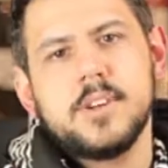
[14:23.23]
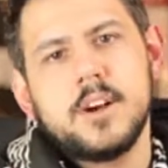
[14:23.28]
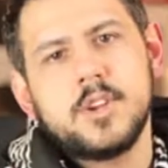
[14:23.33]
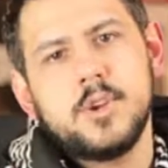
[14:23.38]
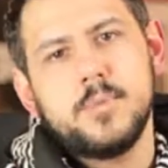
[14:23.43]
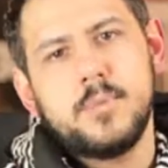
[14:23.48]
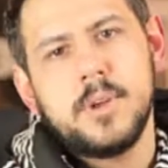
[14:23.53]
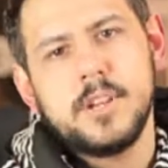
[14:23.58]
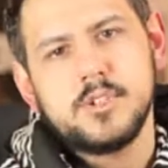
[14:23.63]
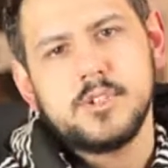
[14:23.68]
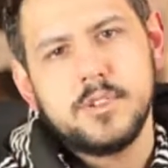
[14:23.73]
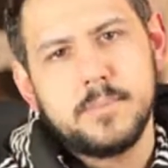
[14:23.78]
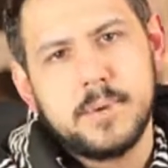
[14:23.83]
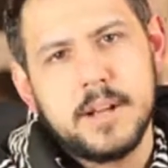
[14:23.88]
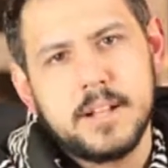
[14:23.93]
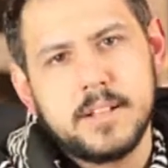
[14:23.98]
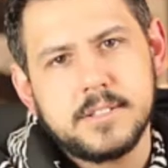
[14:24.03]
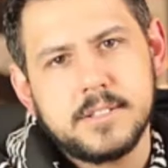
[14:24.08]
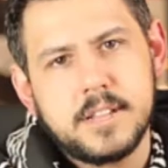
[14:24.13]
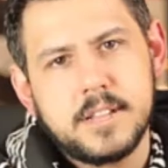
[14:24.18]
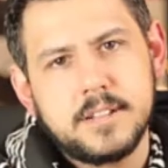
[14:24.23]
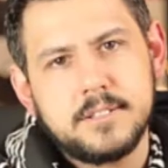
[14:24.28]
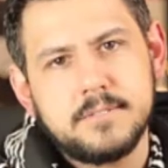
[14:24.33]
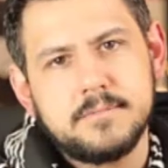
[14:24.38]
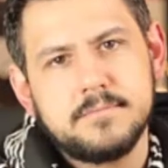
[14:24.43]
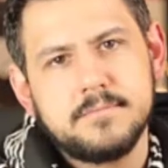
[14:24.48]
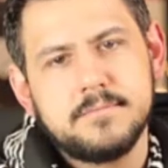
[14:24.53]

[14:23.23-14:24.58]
occupation of Palestine.